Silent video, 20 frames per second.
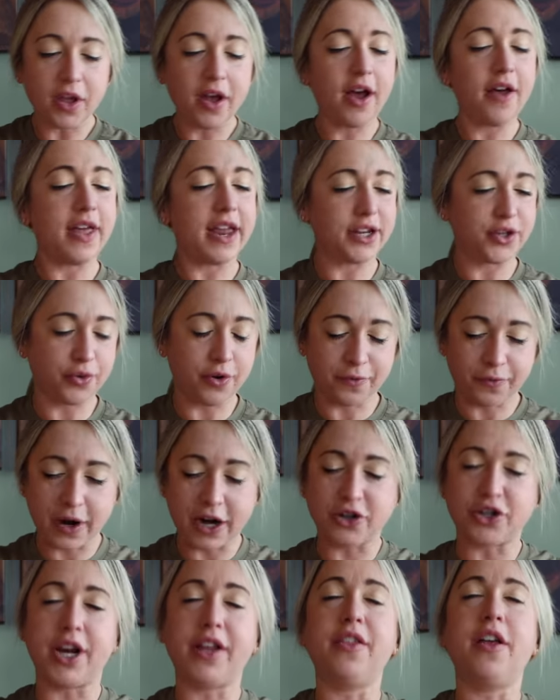Oh, that is
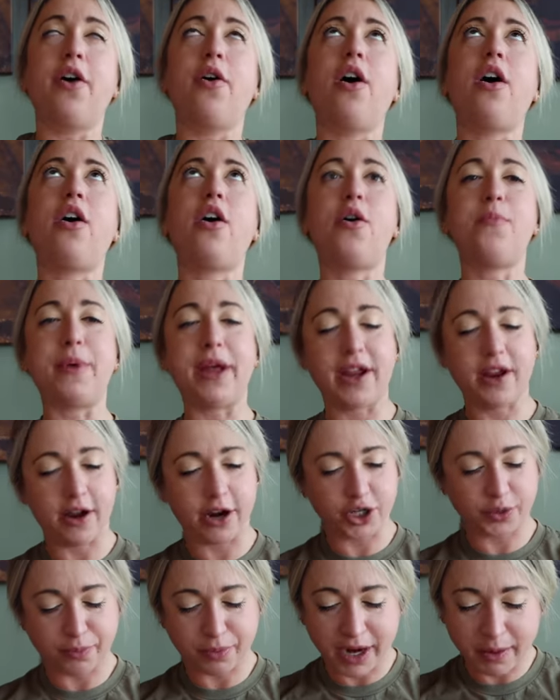refreshing though. Oh my
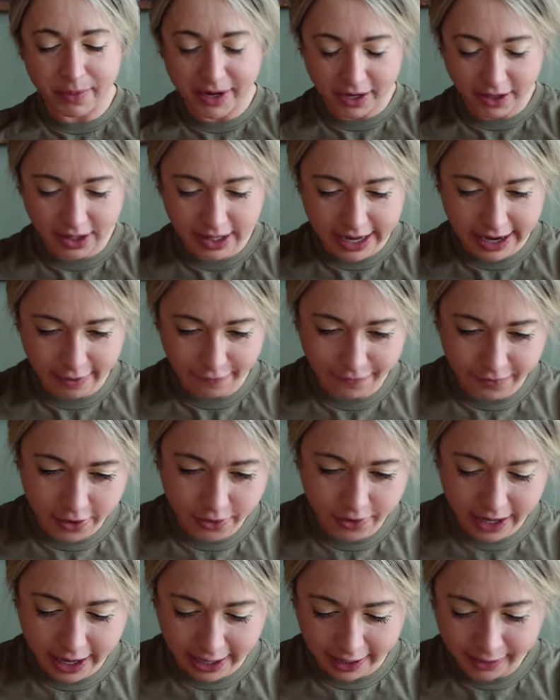gosh, bring me to life.
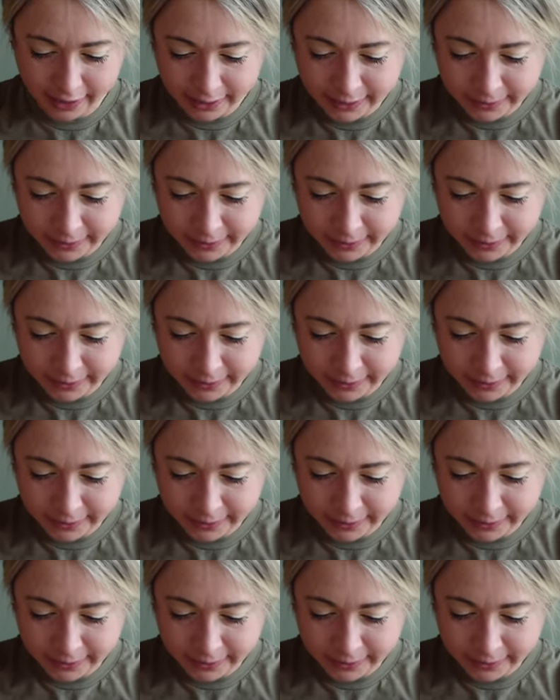Okay.